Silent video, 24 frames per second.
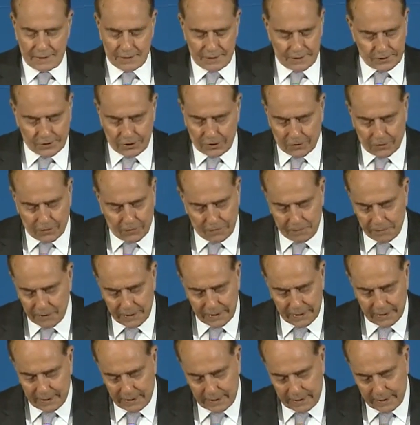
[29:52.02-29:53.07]
So
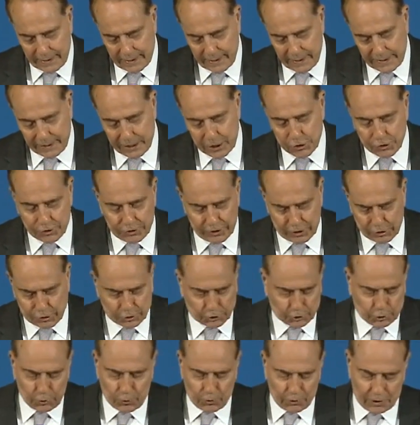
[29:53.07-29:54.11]
these are
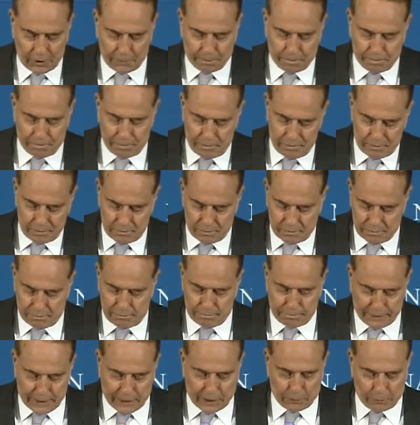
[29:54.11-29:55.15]
just two of the
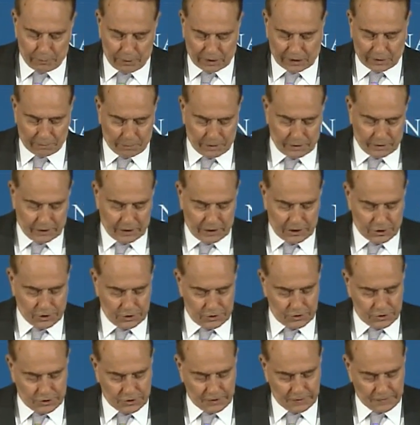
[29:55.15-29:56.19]
better
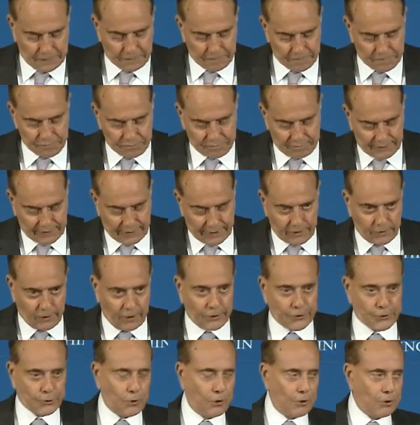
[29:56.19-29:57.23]
recommendations. and
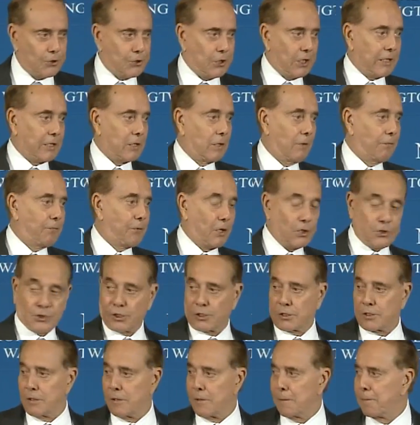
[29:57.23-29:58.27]
also a single
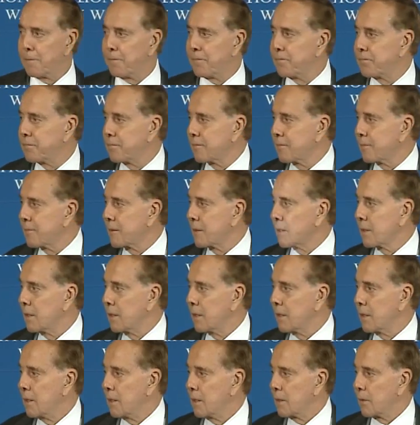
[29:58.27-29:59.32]
physical.
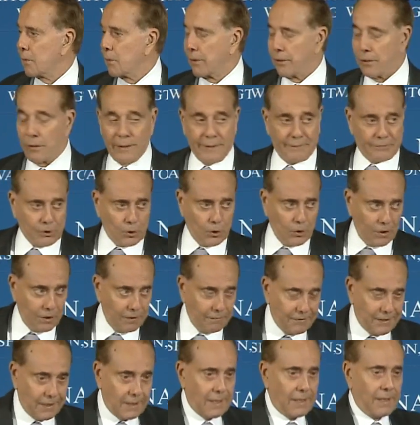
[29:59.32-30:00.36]
We don't have to go to
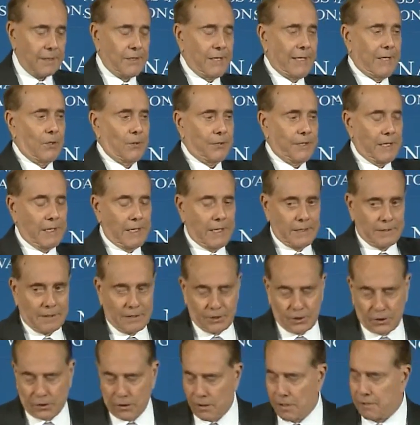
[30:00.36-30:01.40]
the VA, DOD, and
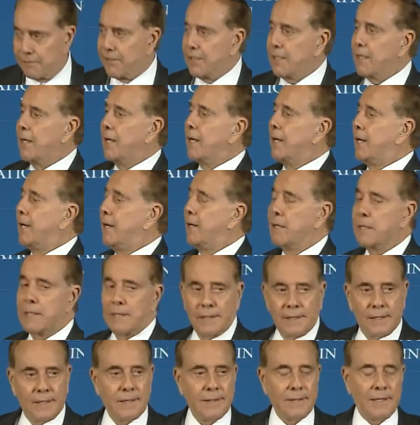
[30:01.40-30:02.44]
then you go to the VA.
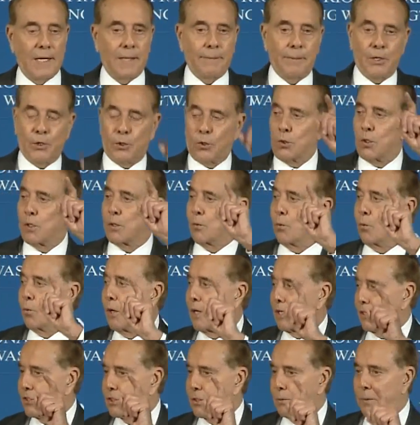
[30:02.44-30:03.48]
Now we do it
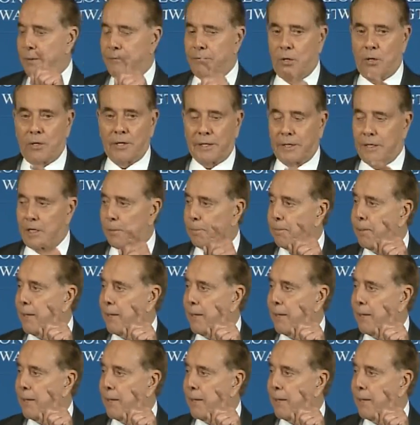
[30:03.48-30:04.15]
once, and we've already got a